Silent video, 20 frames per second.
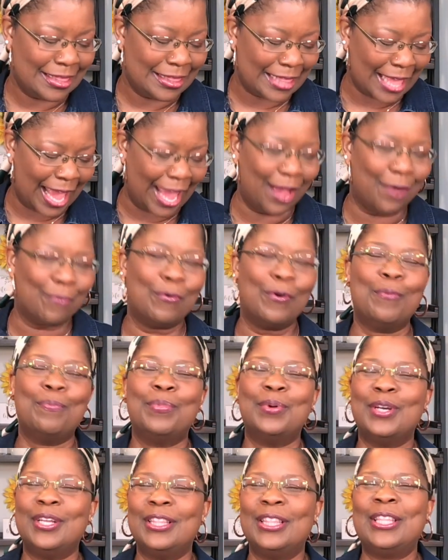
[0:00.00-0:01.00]
They will
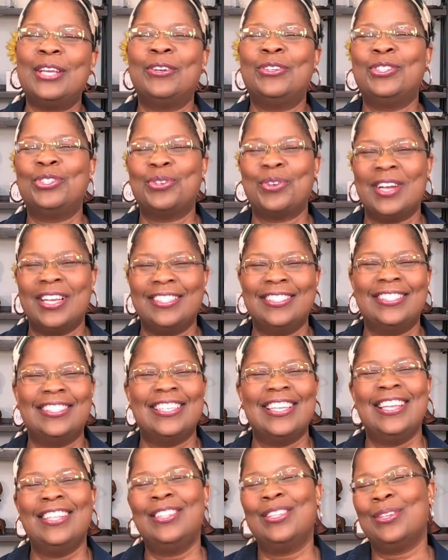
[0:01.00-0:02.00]
put their trust
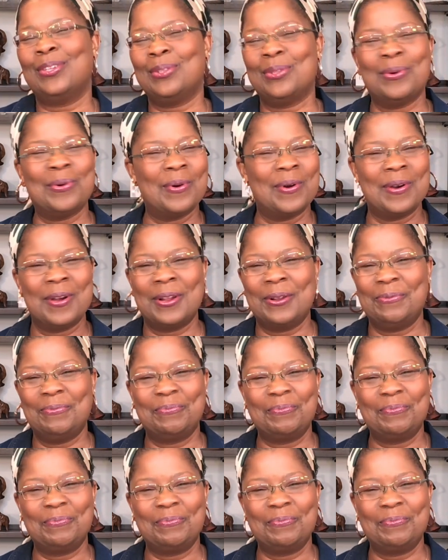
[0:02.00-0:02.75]
in the Lord."